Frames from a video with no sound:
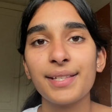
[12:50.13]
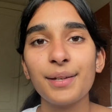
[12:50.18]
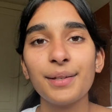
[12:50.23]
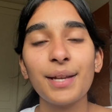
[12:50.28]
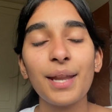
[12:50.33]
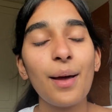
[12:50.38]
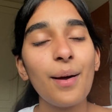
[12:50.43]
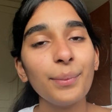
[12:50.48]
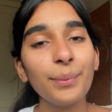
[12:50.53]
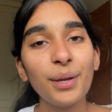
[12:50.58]

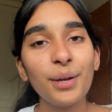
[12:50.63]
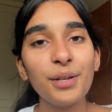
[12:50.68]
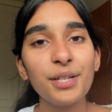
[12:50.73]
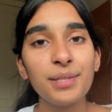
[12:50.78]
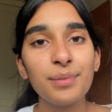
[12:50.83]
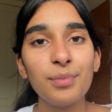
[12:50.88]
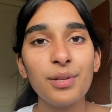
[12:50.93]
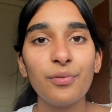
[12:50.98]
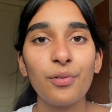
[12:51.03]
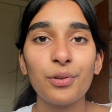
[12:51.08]
I'm going
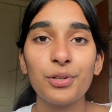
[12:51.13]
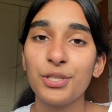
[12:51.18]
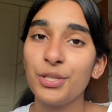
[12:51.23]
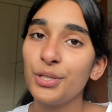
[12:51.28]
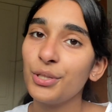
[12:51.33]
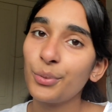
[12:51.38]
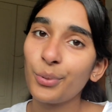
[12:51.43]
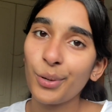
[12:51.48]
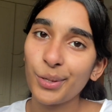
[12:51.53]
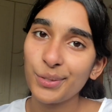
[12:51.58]
to move on
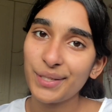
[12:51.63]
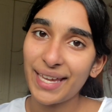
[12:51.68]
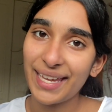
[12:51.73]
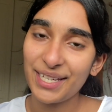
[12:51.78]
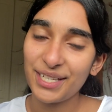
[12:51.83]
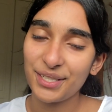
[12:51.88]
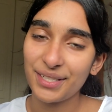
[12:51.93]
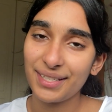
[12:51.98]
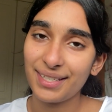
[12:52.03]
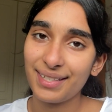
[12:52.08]
to
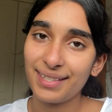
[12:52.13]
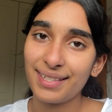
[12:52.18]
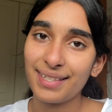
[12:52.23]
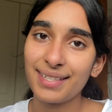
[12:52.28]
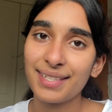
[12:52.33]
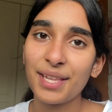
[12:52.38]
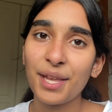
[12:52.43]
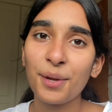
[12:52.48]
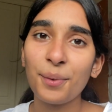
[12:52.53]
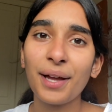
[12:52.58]

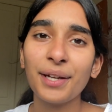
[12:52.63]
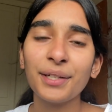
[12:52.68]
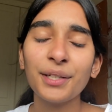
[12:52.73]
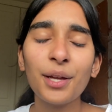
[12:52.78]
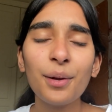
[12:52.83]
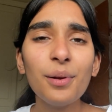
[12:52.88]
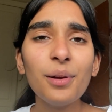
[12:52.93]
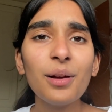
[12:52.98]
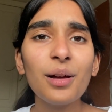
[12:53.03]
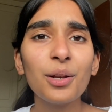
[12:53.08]
quotations. So I
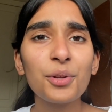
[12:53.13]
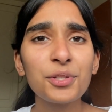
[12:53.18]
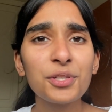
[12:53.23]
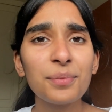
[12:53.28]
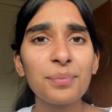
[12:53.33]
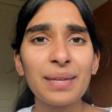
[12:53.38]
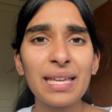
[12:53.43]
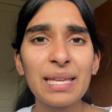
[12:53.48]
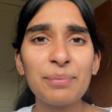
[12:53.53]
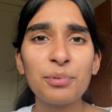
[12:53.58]
know a lot
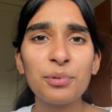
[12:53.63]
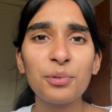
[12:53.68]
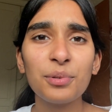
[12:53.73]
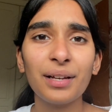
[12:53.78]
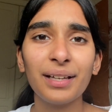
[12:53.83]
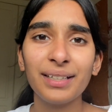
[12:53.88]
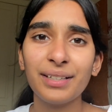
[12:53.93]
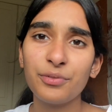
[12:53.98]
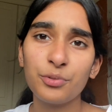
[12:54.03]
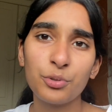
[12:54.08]
of people
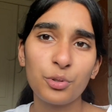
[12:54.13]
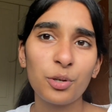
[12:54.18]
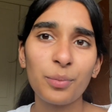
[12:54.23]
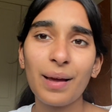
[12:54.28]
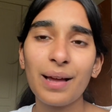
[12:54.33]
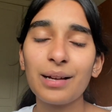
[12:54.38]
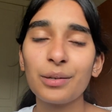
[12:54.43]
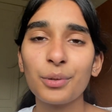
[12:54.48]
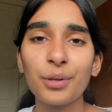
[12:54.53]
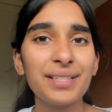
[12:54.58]
kind of talk
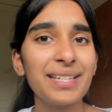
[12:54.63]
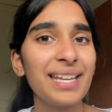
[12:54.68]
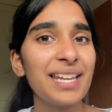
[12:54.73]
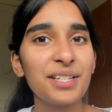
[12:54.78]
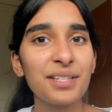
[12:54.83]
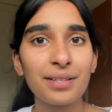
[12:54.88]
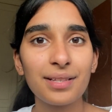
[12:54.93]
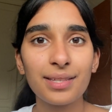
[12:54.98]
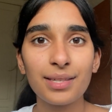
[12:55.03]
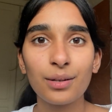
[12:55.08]
about
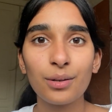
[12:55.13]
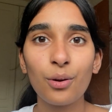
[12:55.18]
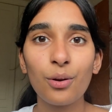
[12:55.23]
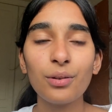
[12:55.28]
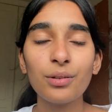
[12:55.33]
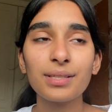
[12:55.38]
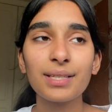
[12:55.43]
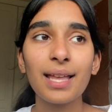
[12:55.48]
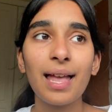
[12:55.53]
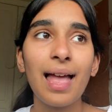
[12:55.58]
quotations a
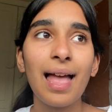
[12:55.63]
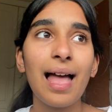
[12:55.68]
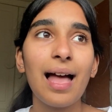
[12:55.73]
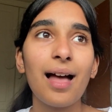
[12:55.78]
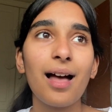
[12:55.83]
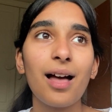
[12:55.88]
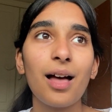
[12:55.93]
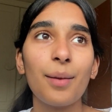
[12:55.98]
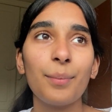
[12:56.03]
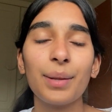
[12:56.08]
lot
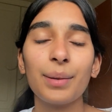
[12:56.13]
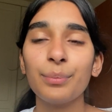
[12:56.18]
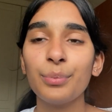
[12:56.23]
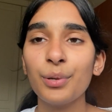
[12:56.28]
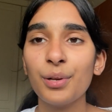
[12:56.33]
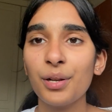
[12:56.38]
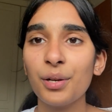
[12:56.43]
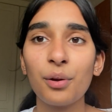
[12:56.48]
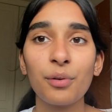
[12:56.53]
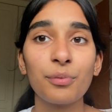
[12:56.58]
and
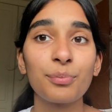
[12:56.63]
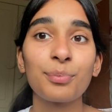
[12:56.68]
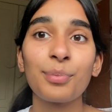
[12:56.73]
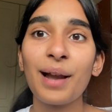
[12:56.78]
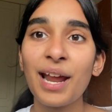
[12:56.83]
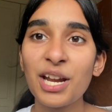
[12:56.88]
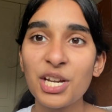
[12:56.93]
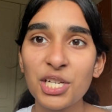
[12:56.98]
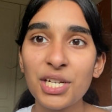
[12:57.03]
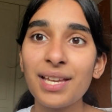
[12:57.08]
put a lot of
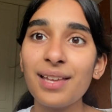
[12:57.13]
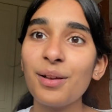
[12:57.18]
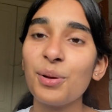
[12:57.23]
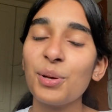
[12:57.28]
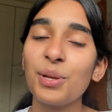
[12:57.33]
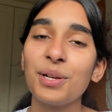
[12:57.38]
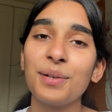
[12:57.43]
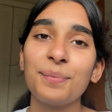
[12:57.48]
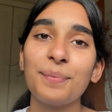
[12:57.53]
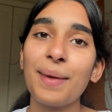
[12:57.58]
pressure
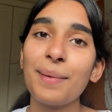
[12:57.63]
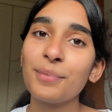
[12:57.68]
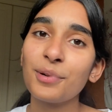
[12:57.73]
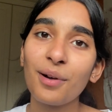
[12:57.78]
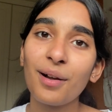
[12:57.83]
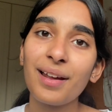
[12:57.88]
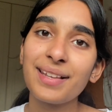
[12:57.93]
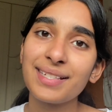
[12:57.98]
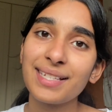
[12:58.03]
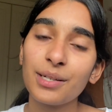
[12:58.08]
on
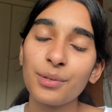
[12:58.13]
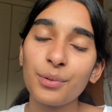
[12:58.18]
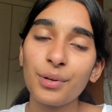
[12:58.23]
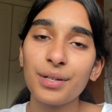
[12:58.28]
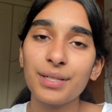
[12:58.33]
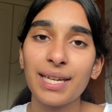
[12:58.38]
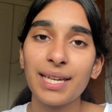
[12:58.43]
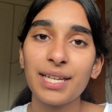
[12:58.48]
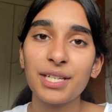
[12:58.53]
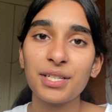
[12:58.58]
memorizing
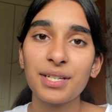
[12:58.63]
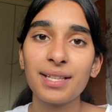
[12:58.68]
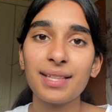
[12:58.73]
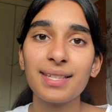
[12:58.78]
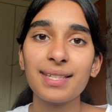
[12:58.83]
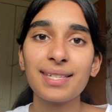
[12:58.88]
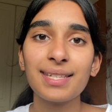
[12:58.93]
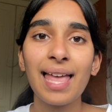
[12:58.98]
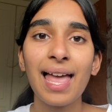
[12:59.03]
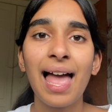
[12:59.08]

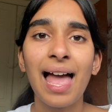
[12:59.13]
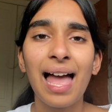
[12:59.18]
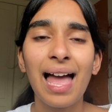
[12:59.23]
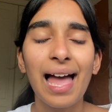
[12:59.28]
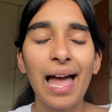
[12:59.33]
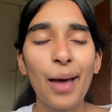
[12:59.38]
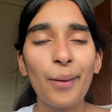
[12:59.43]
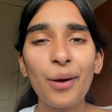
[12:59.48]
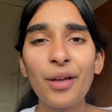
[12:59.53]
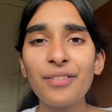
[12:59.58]
quotations.
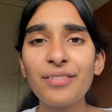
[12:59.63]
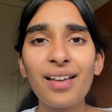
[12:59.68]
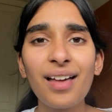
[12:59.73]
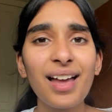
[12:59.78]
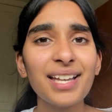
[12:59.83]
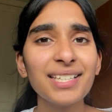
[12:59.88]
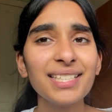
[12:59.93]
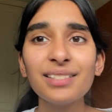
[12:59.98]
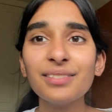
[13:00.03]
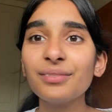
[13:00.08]
However,
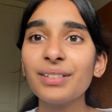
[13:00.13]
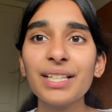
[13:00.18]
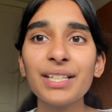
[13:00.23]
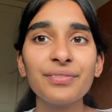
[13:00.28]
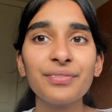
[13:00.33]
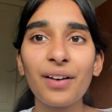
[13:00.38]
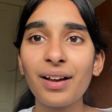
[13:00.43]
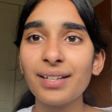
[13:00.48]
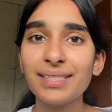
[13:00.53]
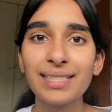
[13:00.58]
I didn't really
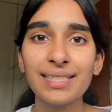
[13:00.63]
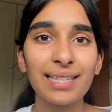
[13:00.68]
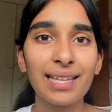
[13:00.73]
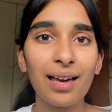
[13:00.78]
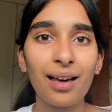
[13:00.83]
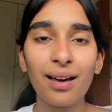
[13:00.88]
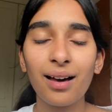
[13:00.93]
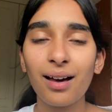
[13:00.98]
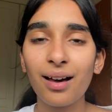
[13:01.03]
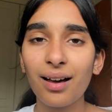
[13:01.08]
find it
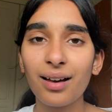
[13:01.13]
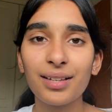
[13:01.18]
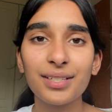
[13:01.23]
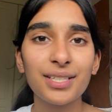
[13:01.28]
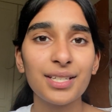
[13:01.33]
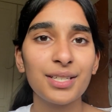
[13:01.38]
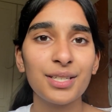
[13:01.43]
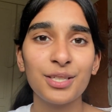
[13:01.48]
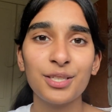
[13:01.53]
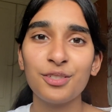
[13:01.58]
that
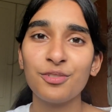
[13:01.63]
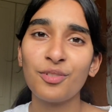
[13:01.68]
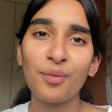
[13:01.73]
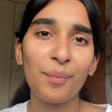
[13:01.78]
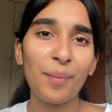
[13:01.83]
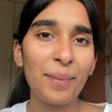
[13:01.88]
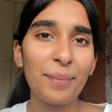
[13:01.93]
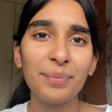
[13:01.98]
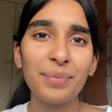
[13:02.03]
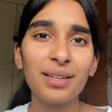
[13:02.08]
hard to
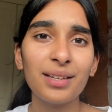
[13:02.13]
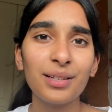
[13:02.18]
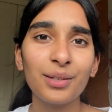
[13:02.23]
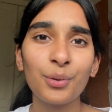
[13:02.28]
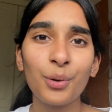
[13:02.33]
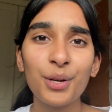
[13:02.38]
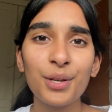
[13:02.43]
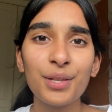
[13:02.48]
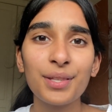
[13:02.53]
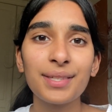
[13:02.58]
remember
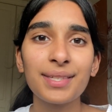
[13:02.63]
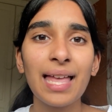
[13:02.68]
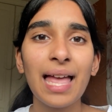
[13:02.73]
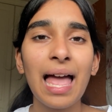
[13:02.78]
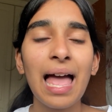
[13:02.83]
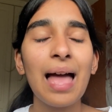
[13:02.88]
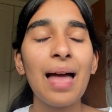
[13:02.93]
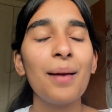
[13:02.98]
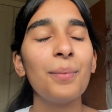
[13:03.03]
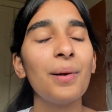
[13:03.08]
quotes,
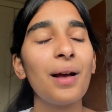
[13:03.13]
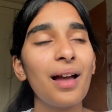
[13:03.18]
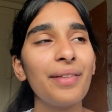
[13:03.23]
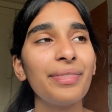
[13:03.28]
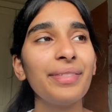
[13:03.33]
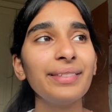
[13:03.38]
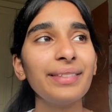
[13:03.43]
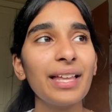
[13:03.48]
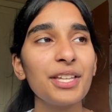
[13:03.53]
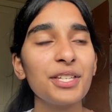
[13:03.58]
but I
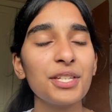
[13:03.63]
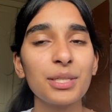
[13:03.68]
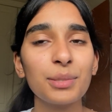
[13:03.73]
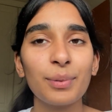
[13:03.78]
think that's just